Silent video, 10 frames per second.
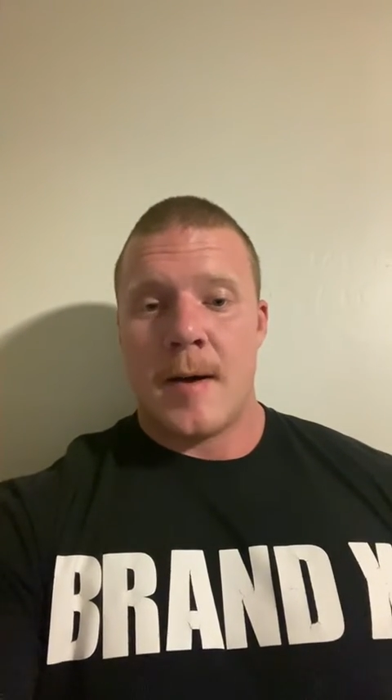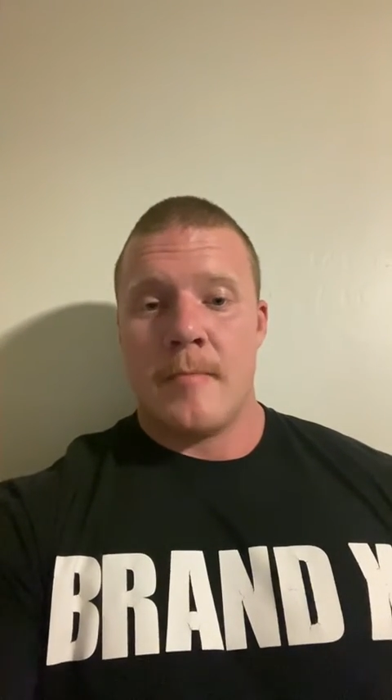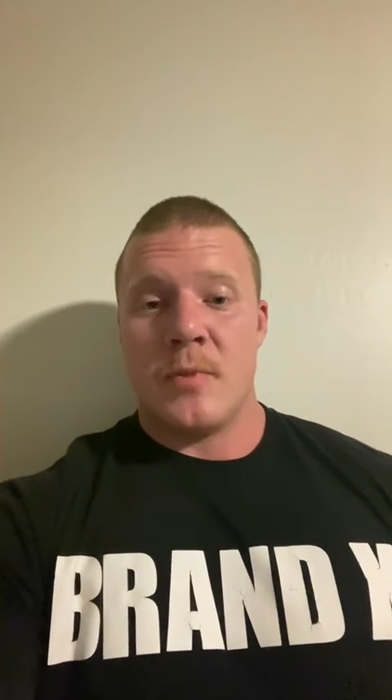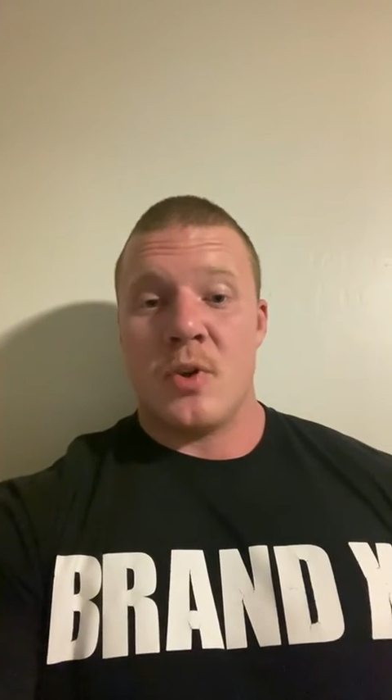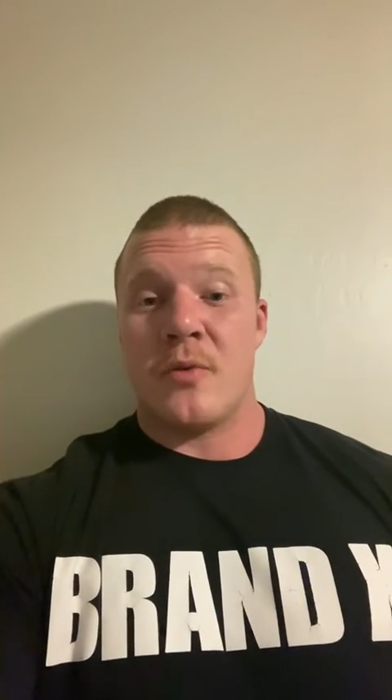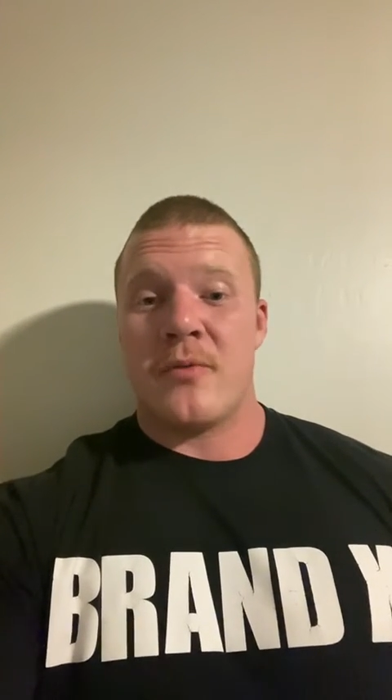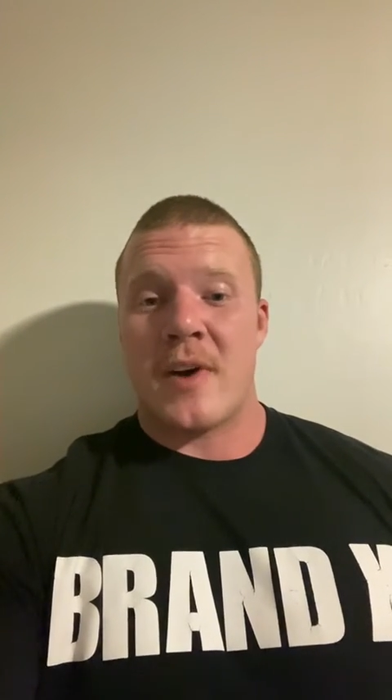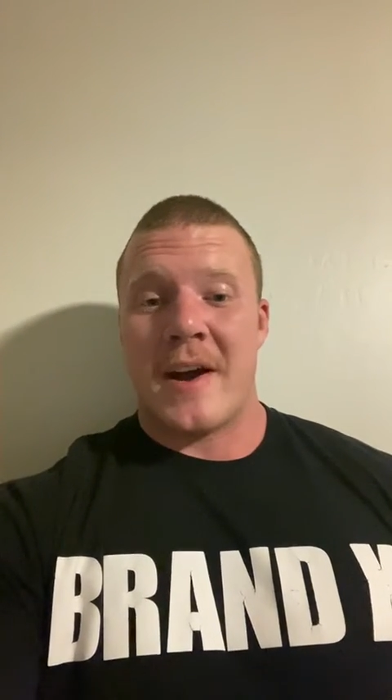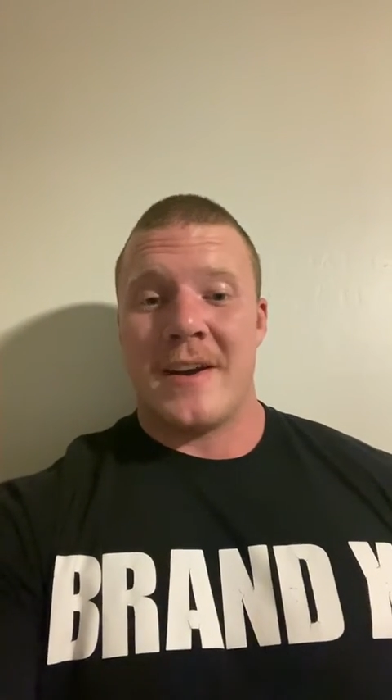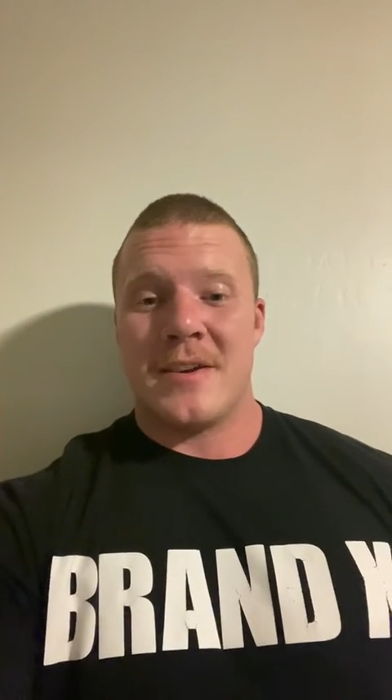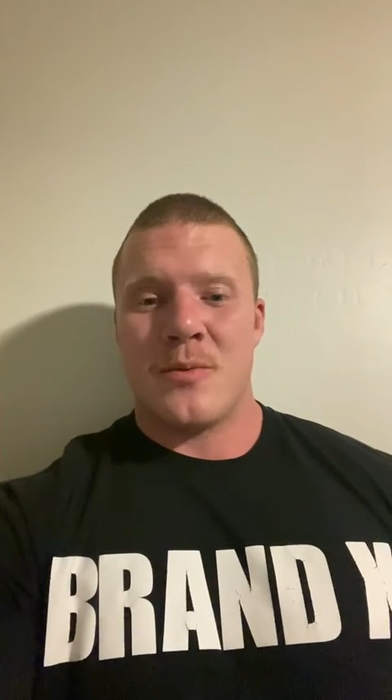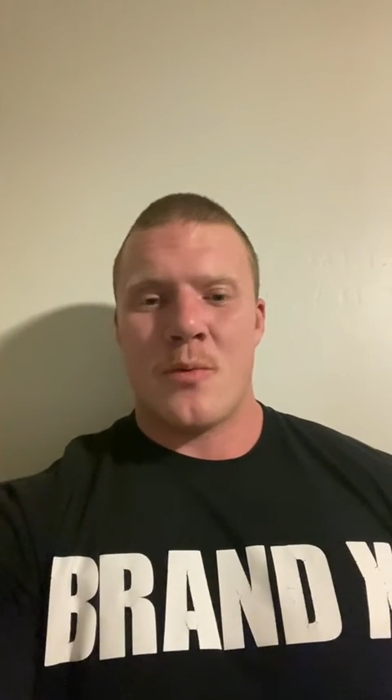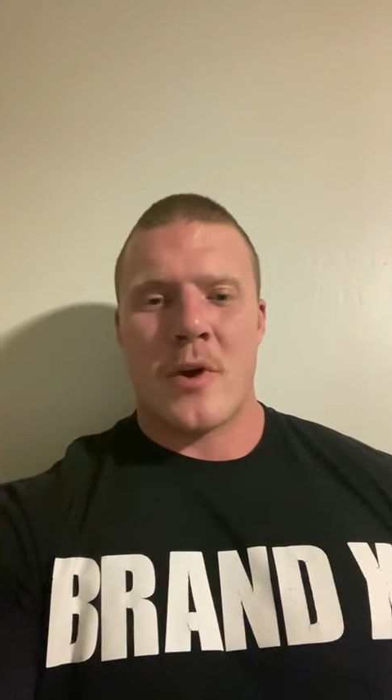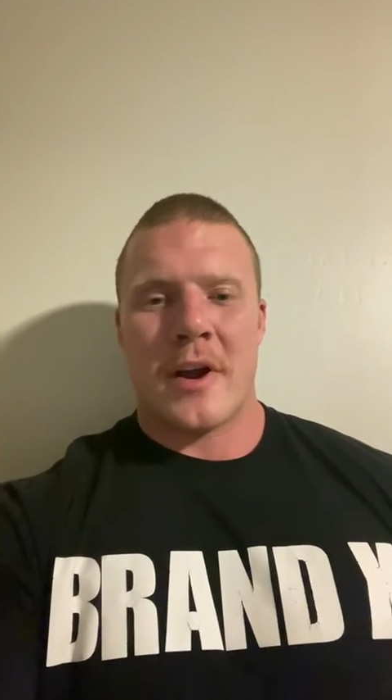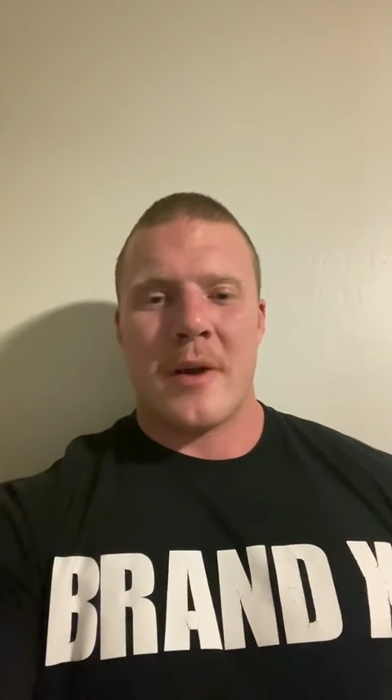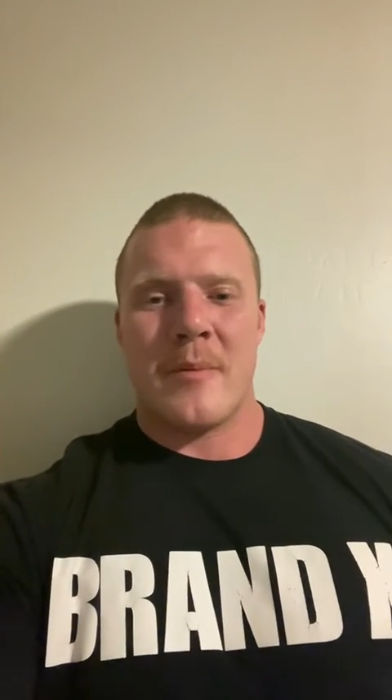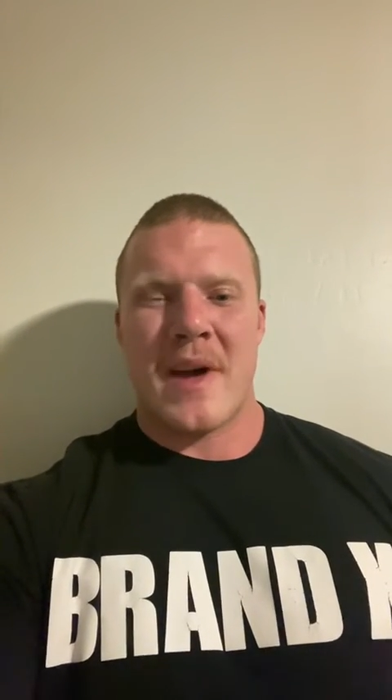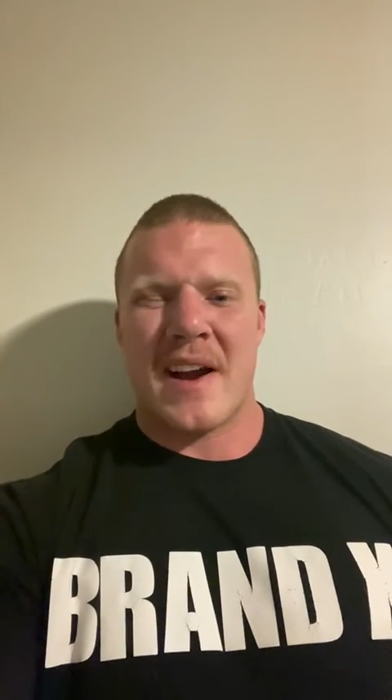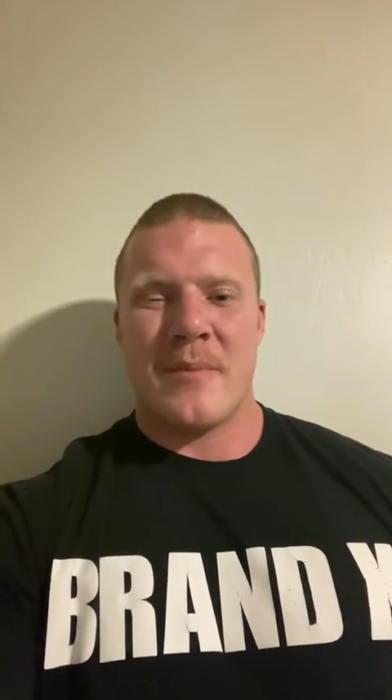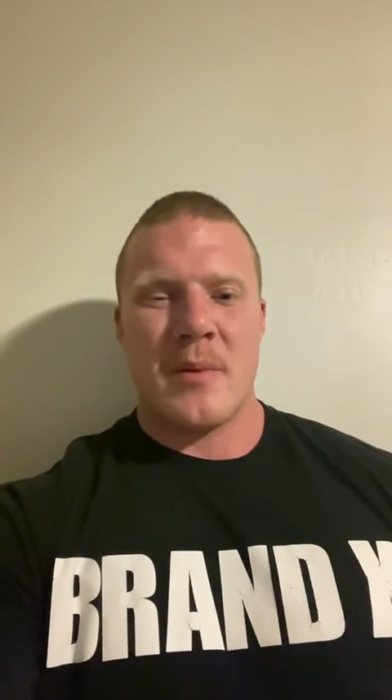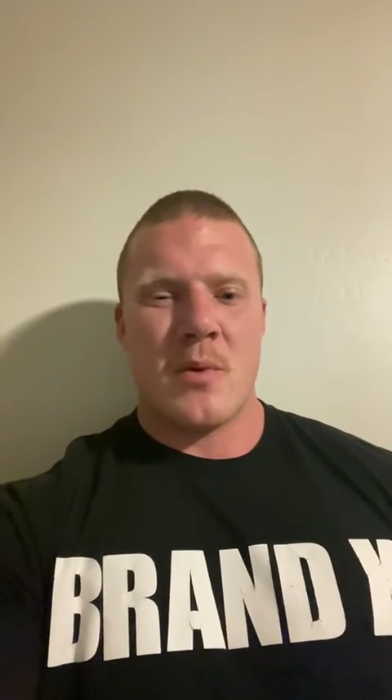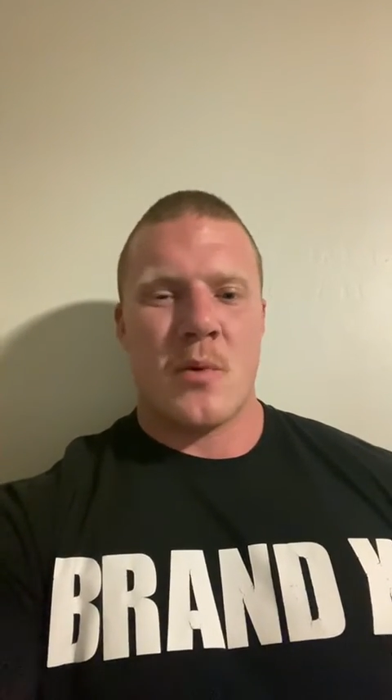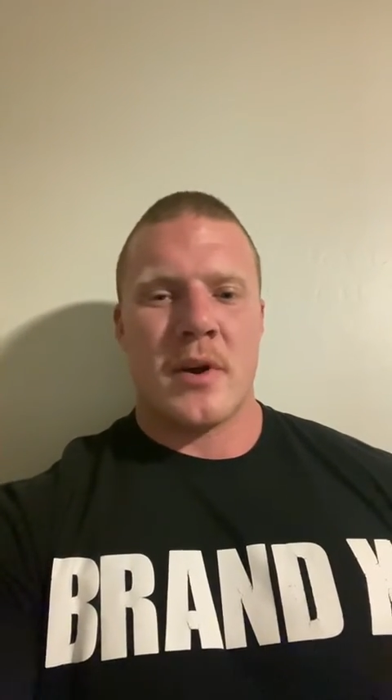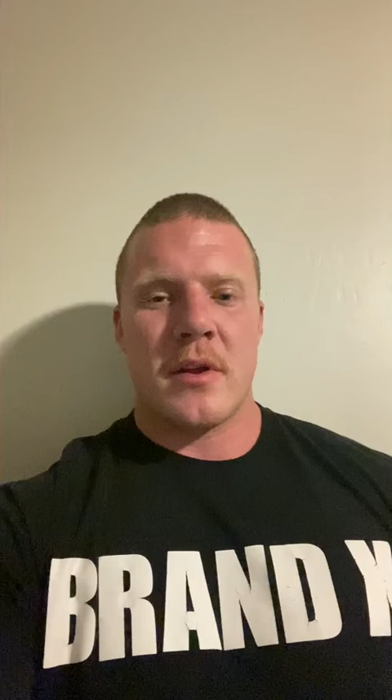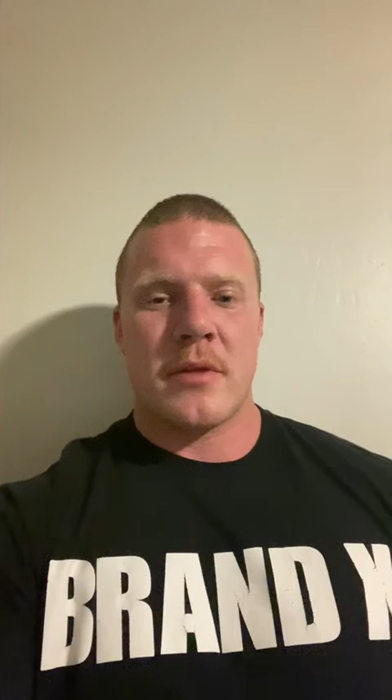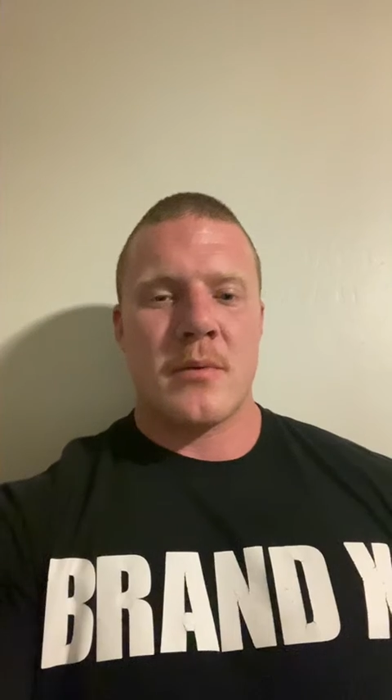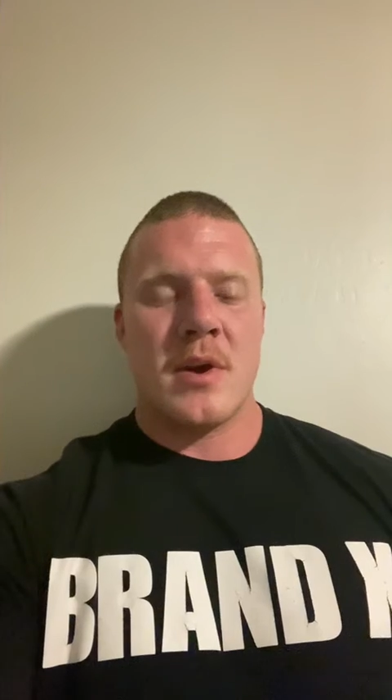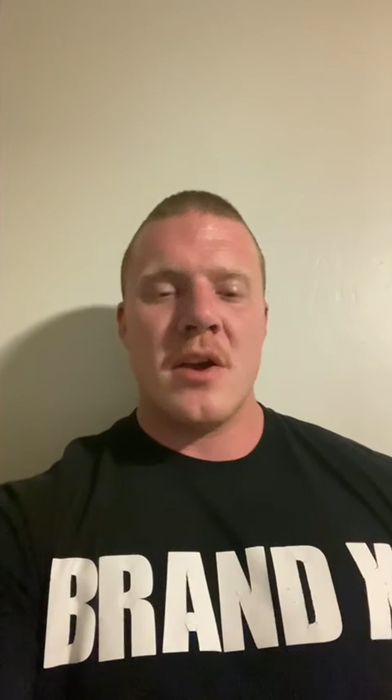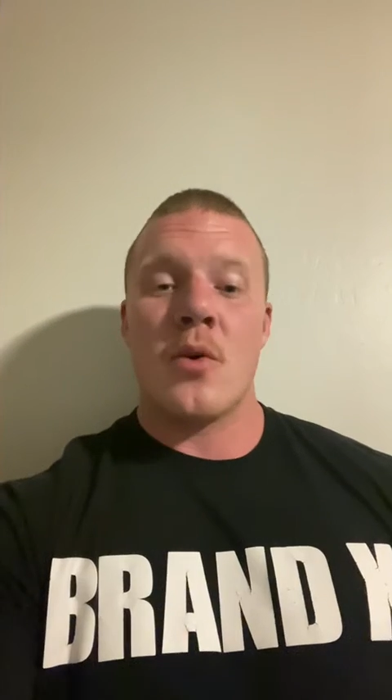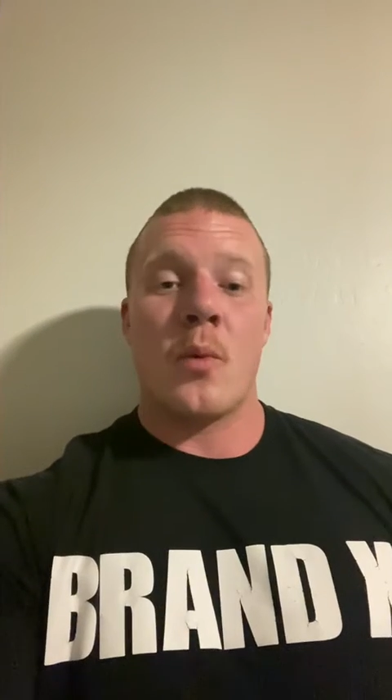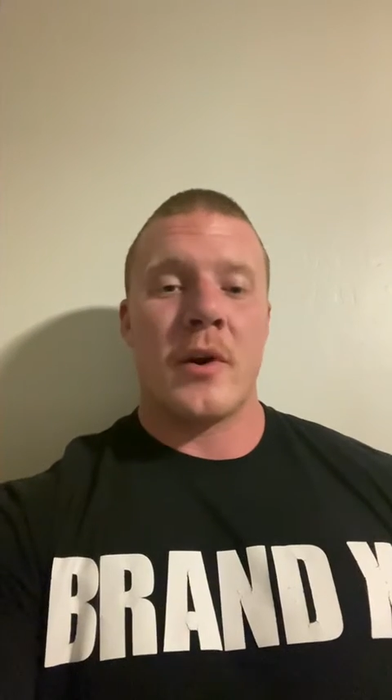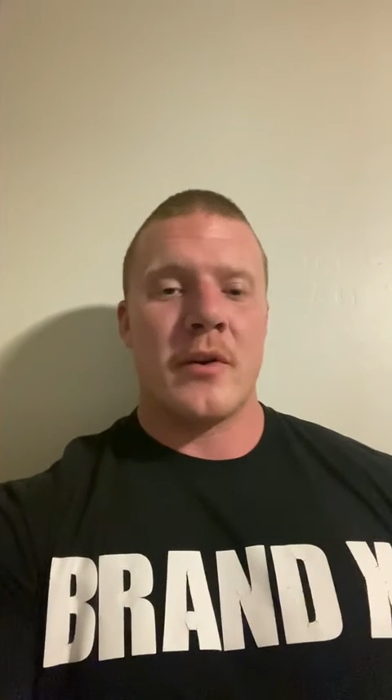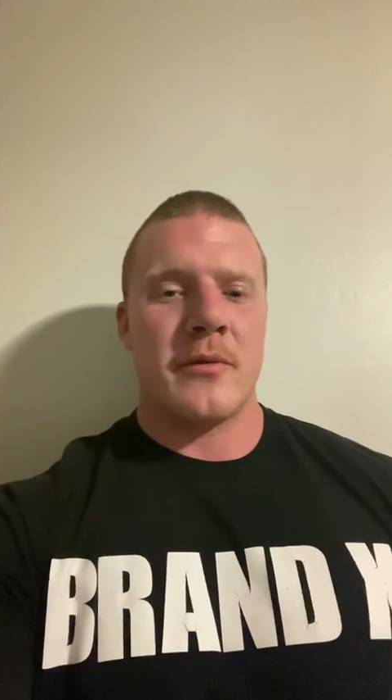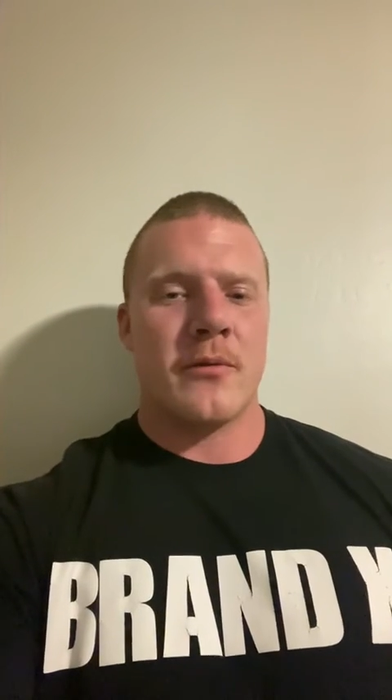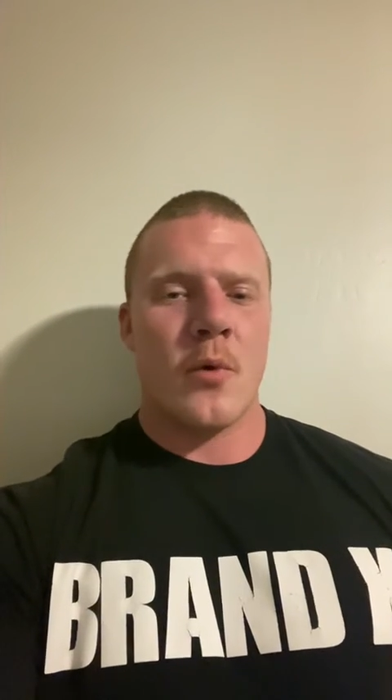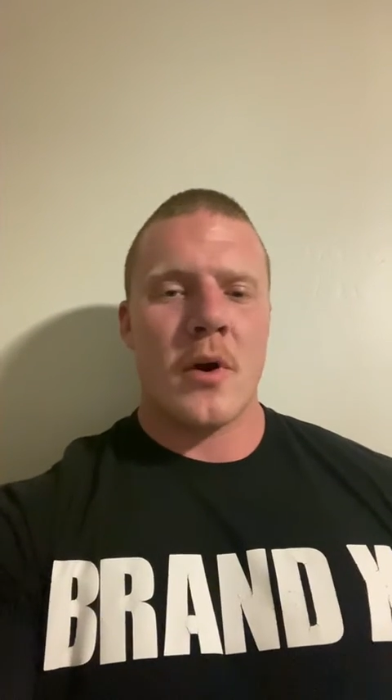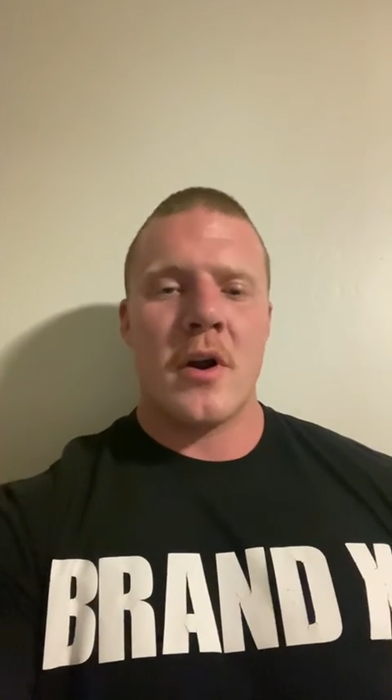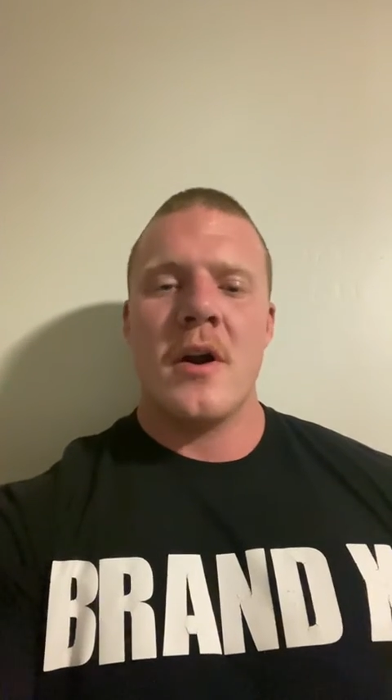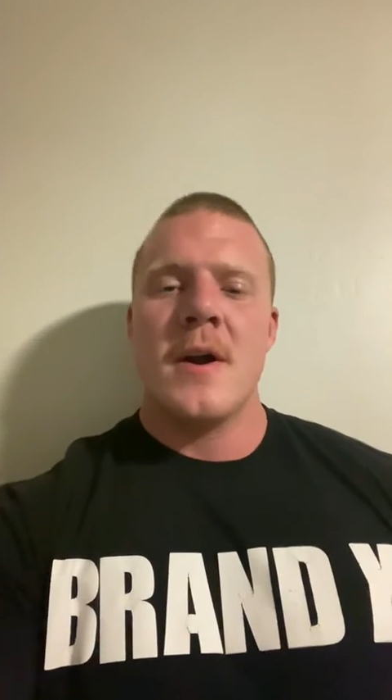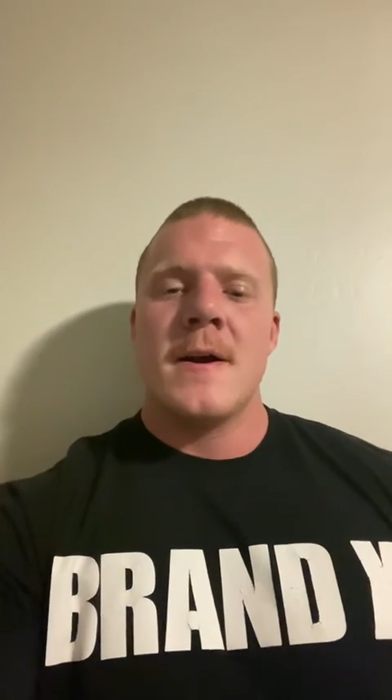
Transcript: you'll find want to come back at maybe 1 to 3 or 1 to 4,